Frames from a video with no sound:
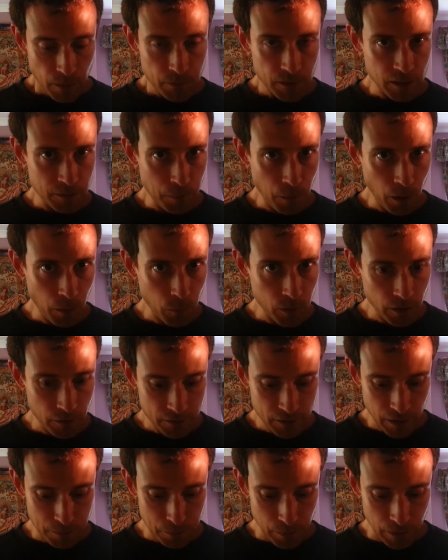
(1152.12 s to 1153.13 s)
Despite what I've
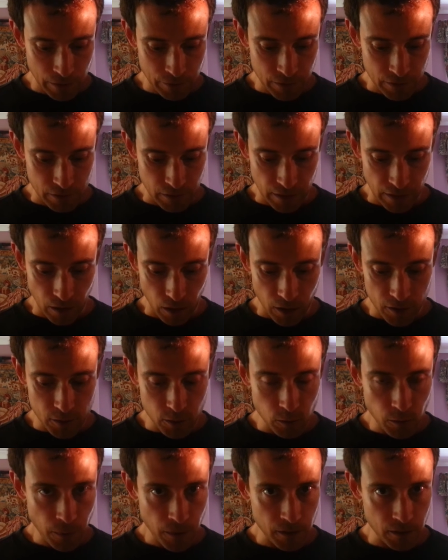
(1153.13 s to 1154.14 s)
said previously, I
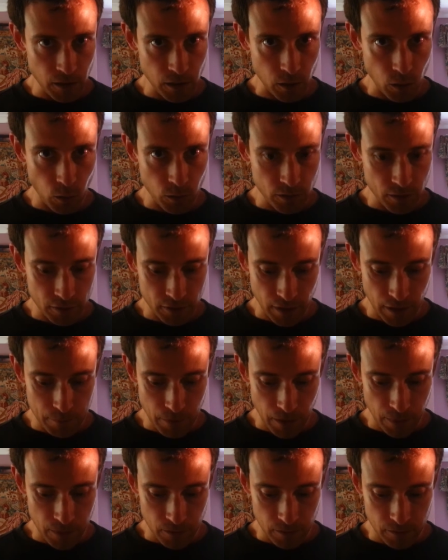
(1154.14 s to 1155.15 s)
do think that Condorcet
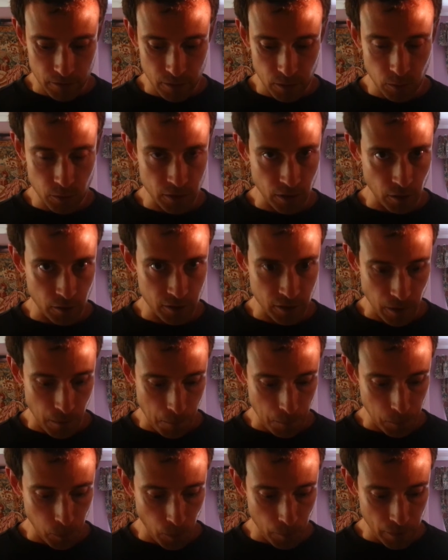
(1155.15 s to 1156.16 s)
methods do show
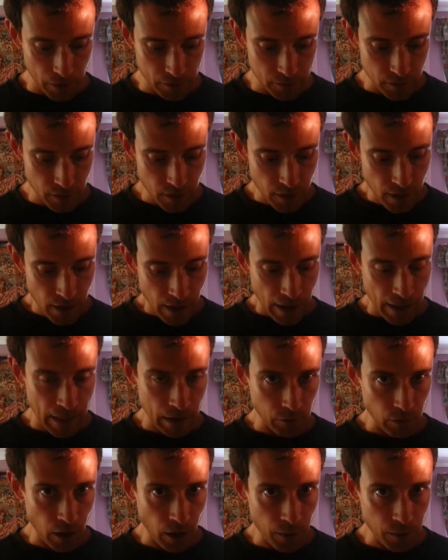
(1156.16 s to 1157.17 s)
some promise, and
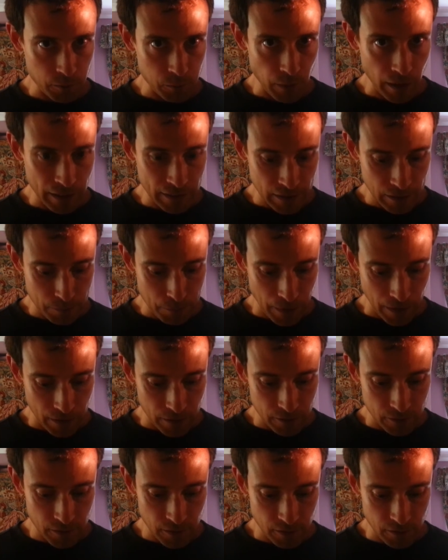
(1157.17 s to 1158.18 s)
there are other rated
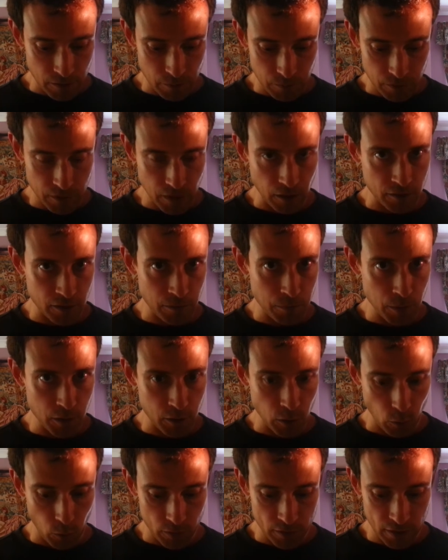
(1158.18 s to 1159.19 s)
ballot systems such as
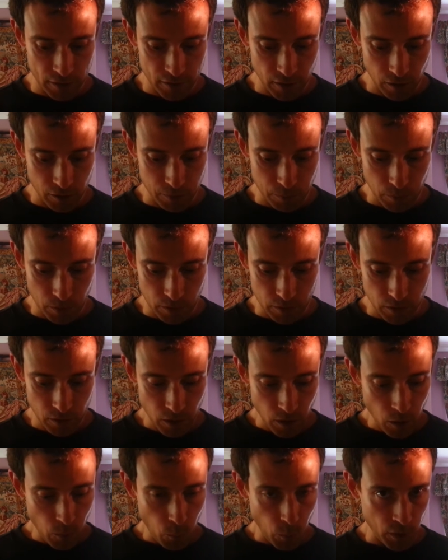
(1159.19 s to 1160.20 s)
majority judgment,
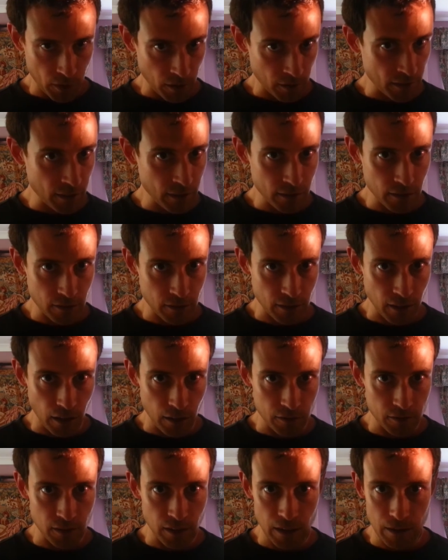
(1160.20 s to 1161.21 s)
which I didn't
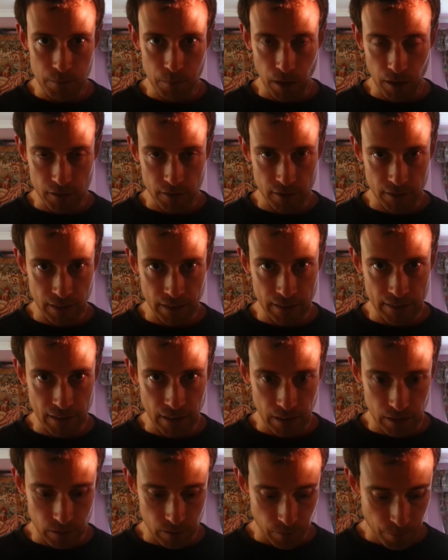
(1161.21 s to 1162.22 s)
discuss in much
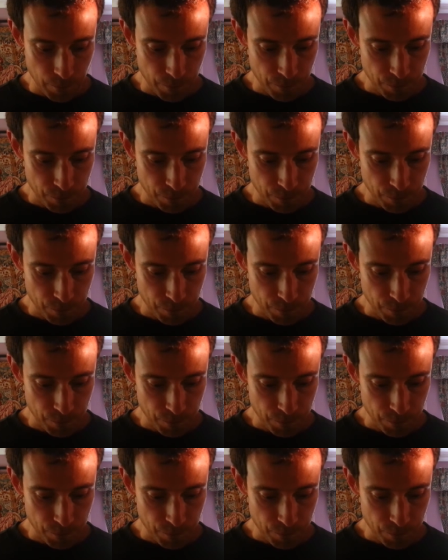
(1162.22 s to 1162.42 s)
detail.